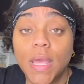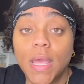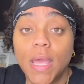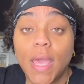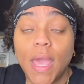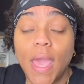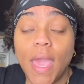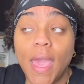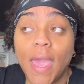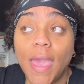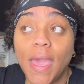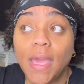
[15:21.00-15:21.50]

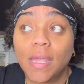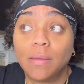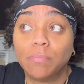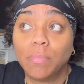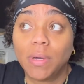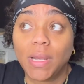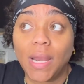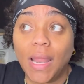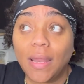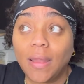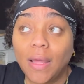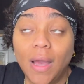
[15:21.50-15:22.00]

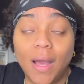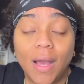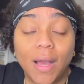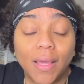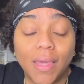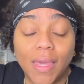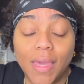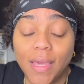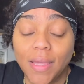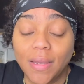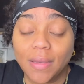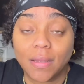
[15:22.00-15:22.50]
But
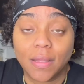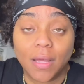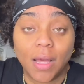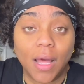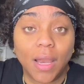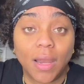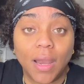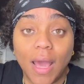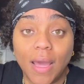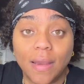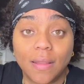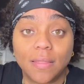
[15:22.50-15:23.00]
again, a
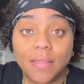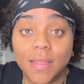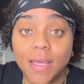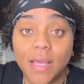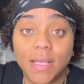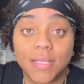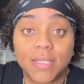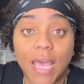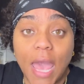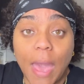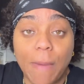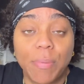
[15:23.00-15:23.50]
lot of
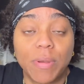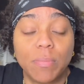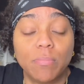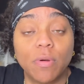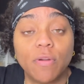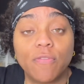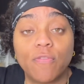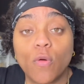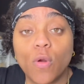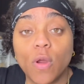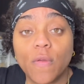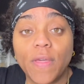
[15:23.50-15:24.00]
things happened
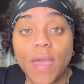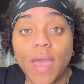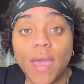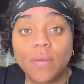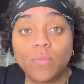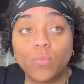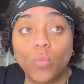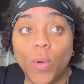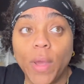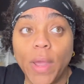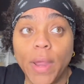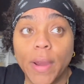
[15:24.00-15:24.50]
before
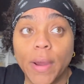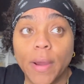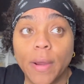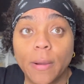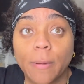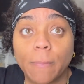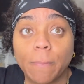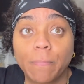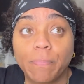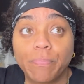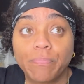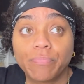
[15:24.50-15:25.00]
that
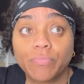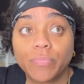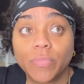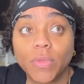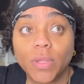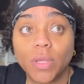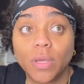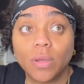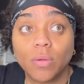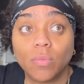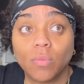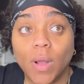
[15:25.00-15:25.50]
where
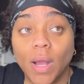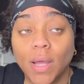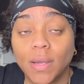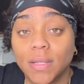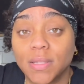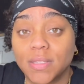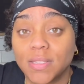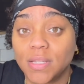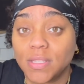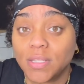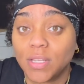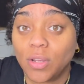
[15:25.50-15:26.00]

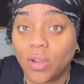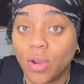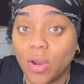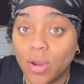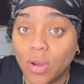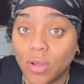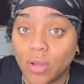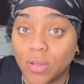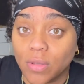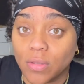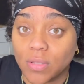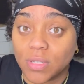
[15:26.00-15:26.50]
Rhonda's into
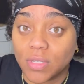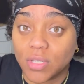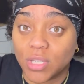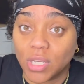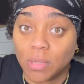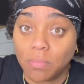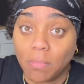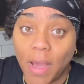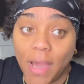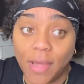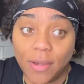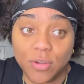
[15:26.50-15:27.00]
girls. She
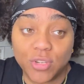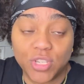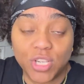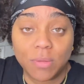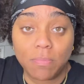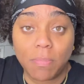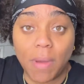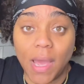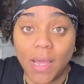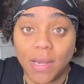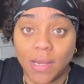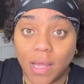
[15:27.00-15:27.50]
might or she
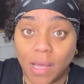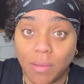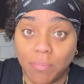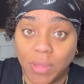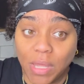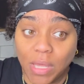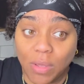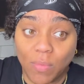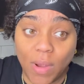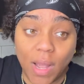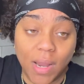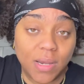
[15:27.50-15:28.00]
might not
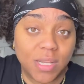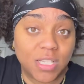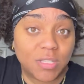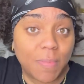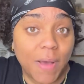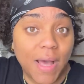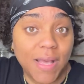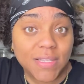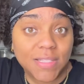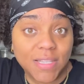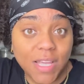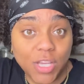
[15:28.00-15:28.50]
be. Rhonda's
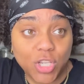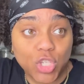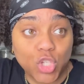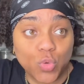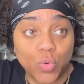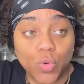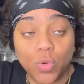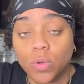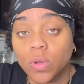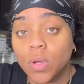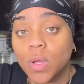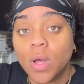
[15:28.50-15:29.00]

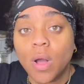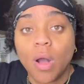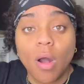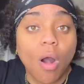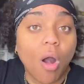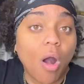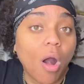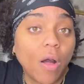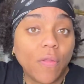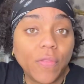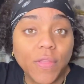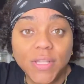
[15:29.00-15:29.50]
bisexual.
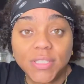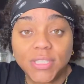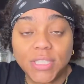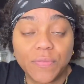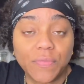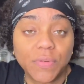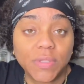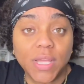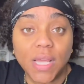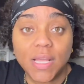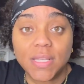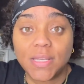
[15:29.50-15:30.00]
All these
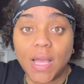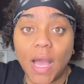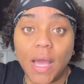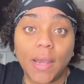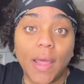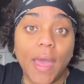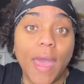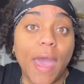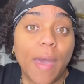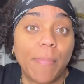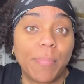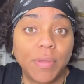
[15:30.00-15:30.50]
different things kind
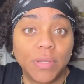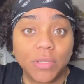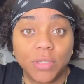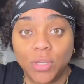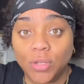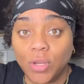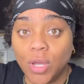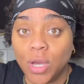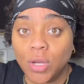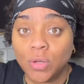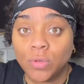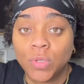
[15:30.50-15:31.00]
of happened,
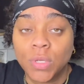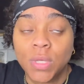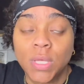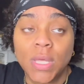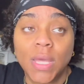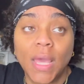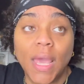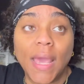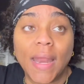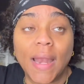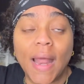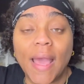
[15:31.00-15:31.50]

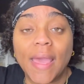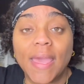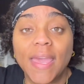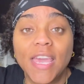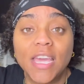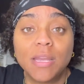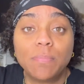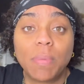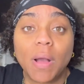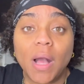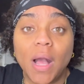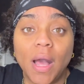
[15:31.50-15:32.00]
and I
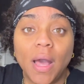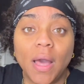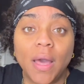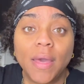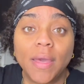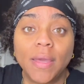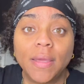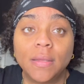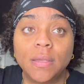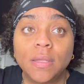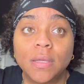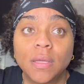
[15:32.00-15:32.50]
hid
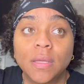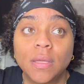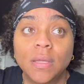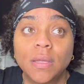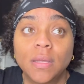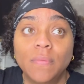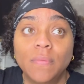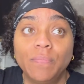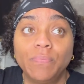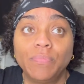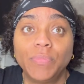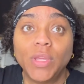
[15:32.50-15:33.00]
behind,
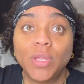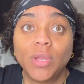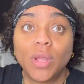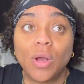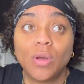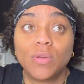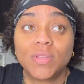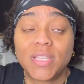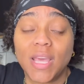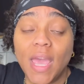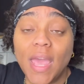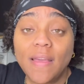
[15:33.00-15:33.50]

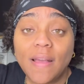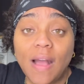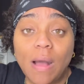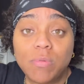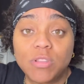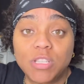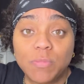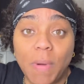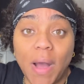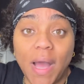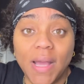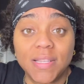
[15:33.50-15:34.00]
saying I
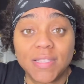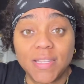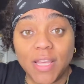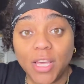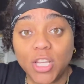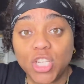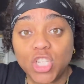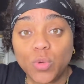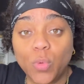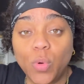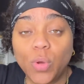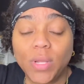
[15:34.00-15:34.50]
was
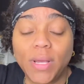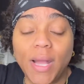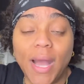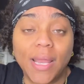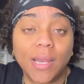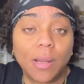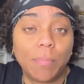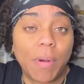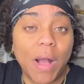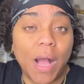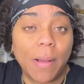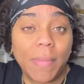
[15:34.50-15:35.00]
bisexual to
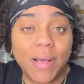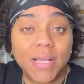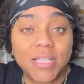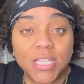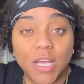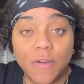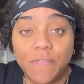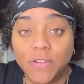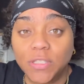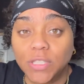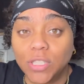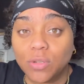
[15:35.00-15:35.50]
kind of buy
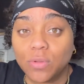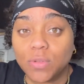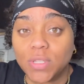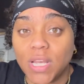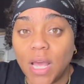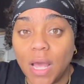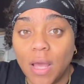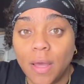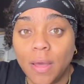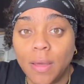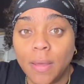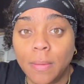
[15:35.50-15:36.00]
myself a little
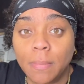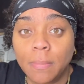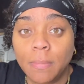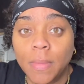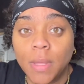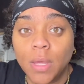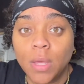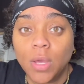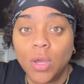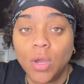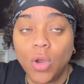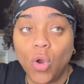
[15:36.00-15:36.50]
time,
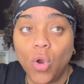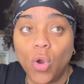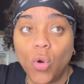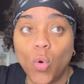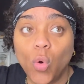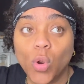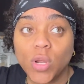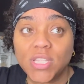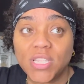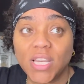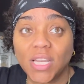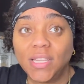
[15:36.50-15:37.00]

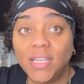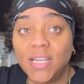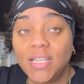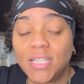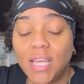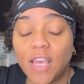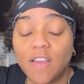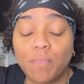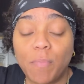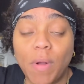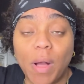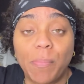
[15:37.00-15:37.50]
or to at least
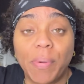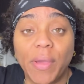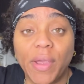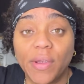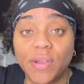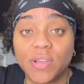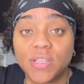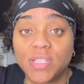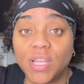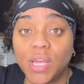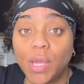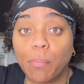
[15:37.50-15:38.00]
give my
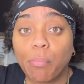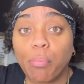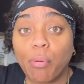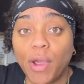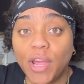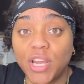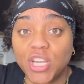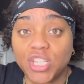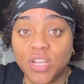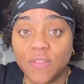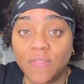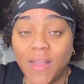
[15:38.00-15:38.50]
parents the
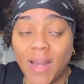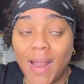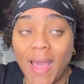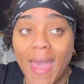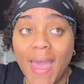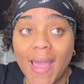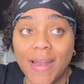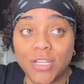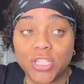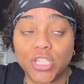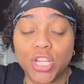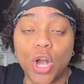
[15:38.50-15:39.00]
impression that I
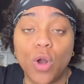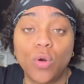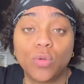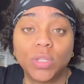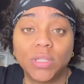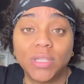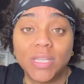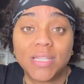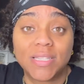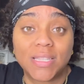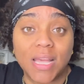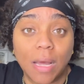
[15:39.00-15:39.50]
hadn't
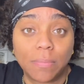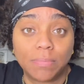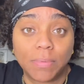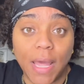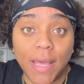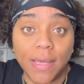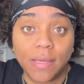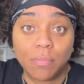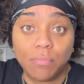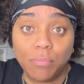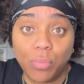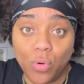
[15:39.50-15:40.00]
totally stopped
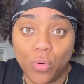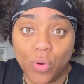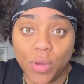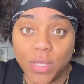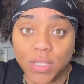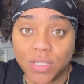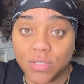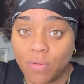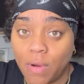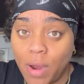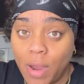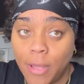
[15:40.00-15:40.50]
liking
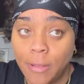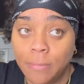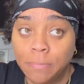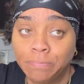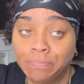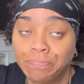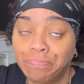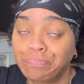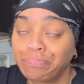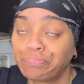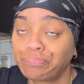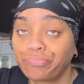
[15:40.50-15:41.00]
boys, right?
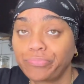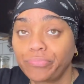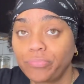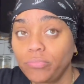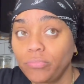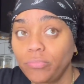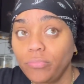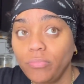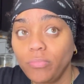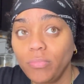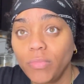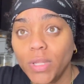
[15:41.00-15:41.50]

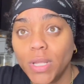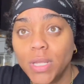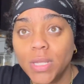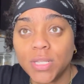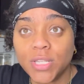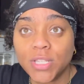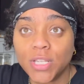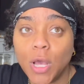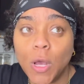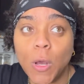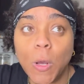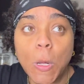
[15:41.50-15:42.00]

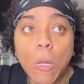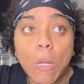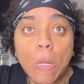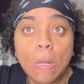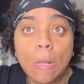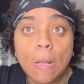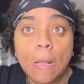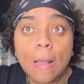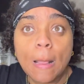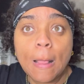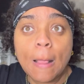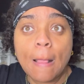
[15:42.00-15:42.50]

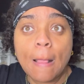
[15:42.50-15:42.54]
So